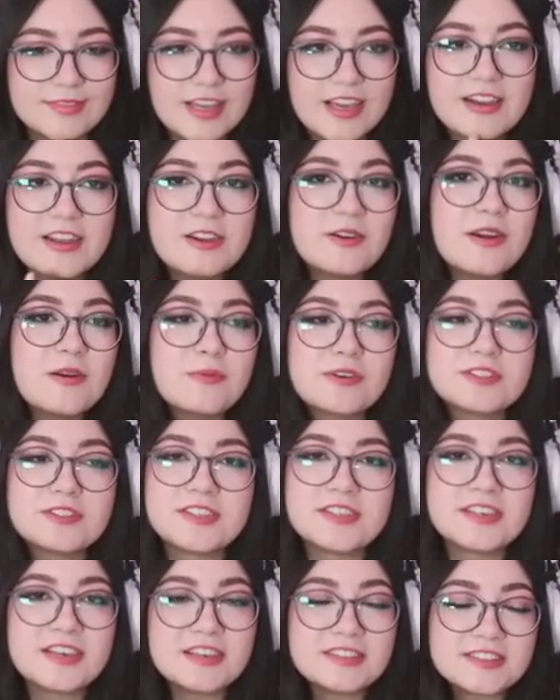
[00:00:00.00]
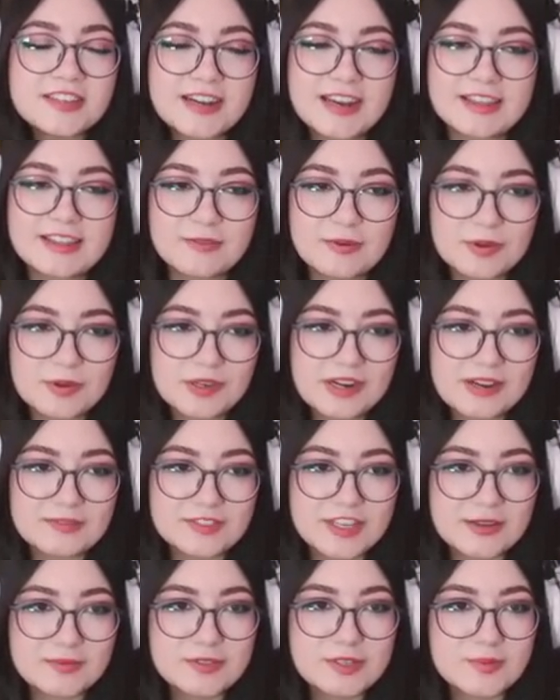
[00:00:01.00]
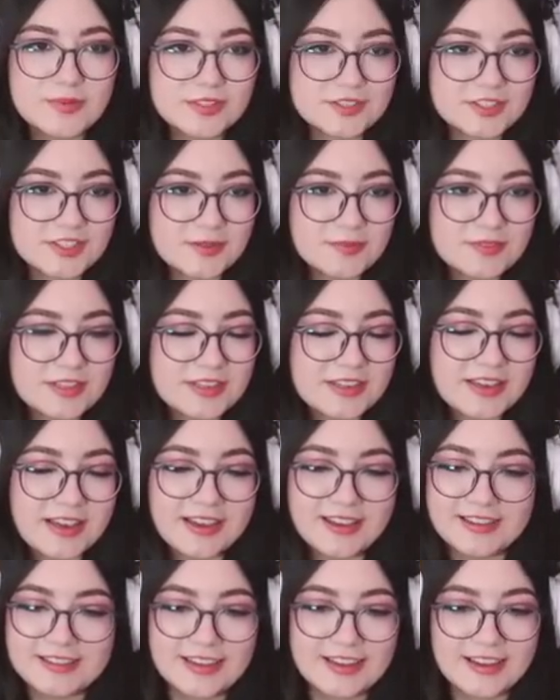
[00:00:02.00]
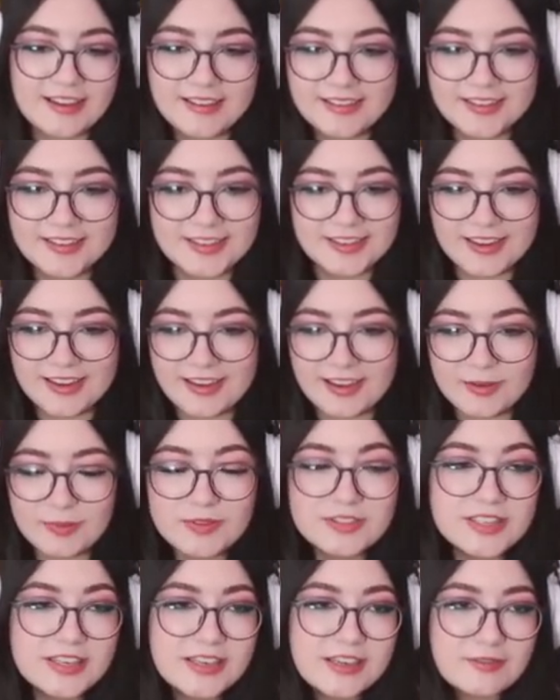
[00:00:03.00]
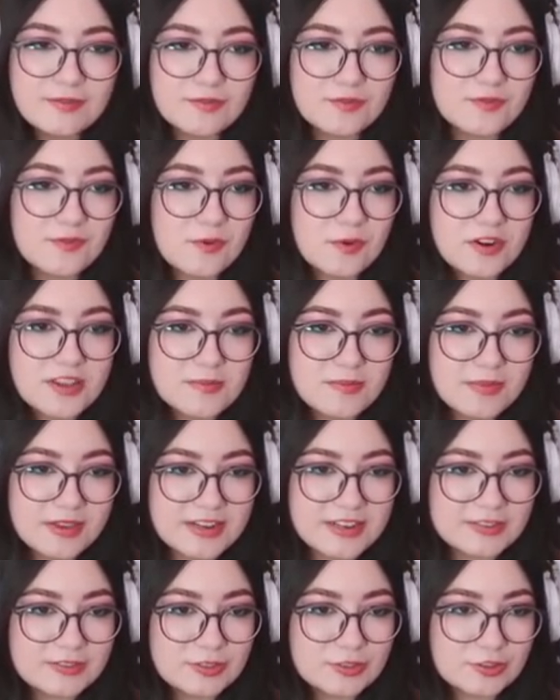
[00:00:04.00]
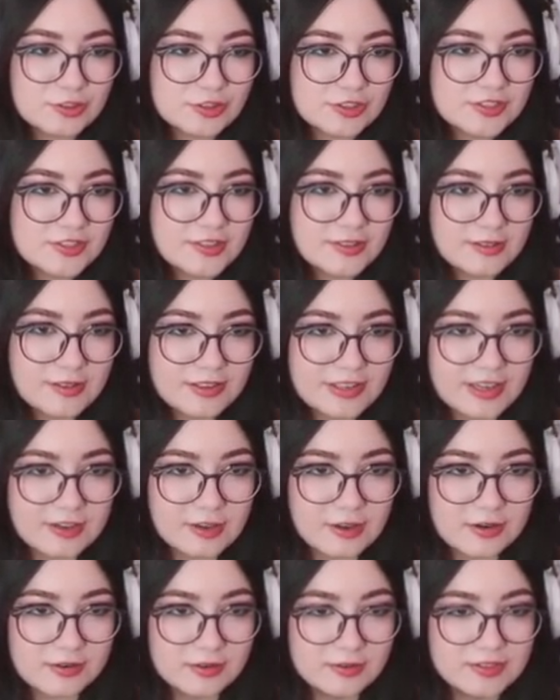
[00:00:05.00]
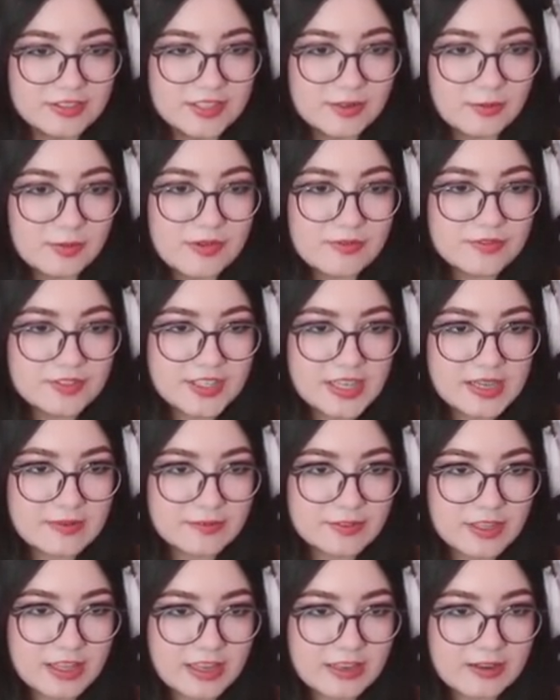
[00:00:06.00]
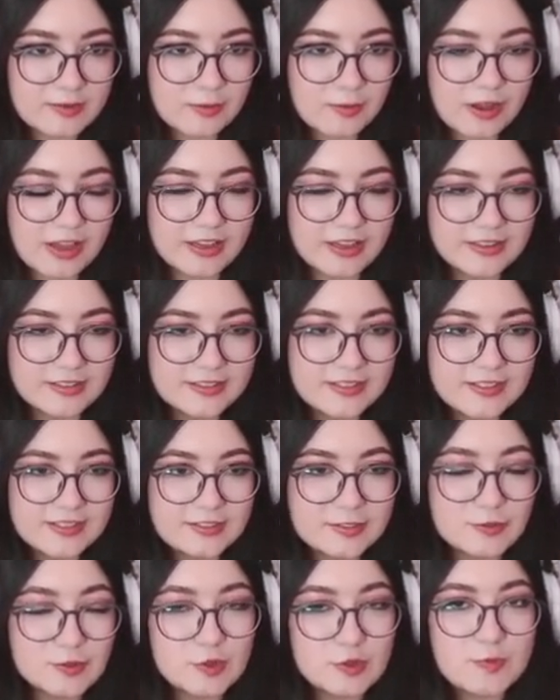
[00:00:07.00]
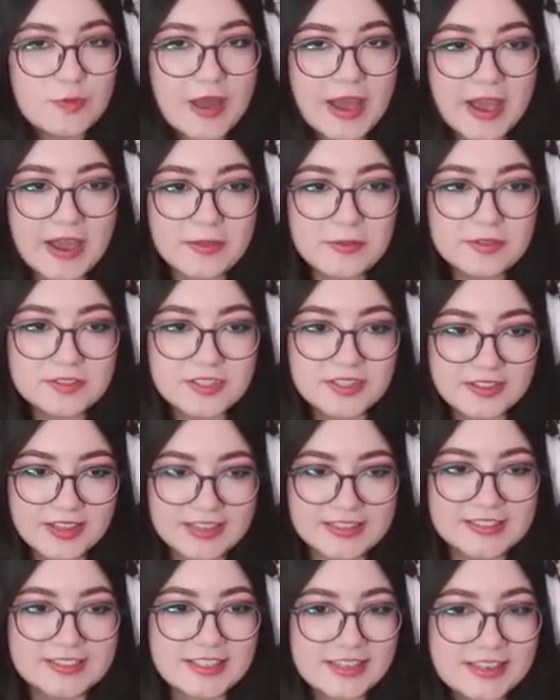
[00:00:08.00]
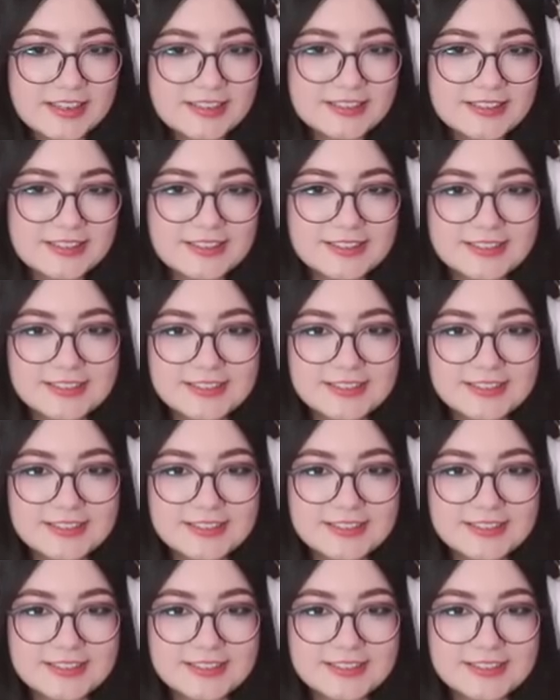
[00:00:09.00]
And here I was thinking today that we were going to have time to build something. I've been taking 40 minutes just to look at codes and we've saved like, what, two paths and that's it?